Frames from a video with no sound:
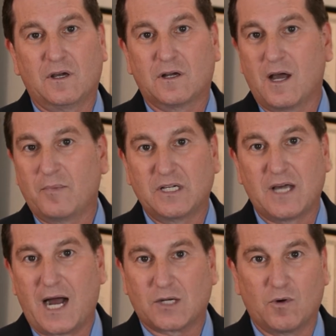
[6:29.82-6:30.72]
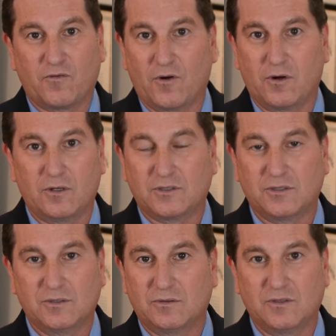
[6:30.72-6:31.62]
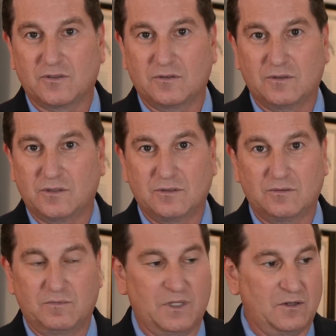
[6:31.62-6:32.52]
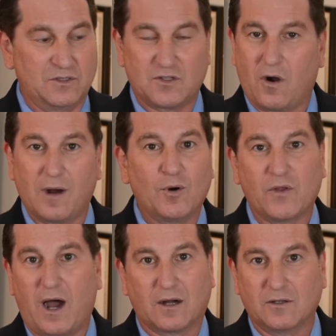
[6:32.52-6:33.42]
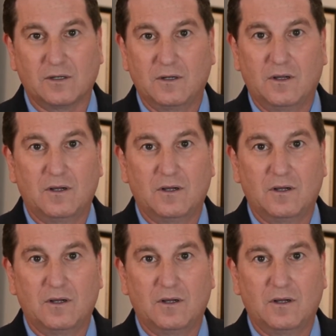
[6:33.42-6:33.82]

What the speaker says: company doctor refer her to this horrible doctor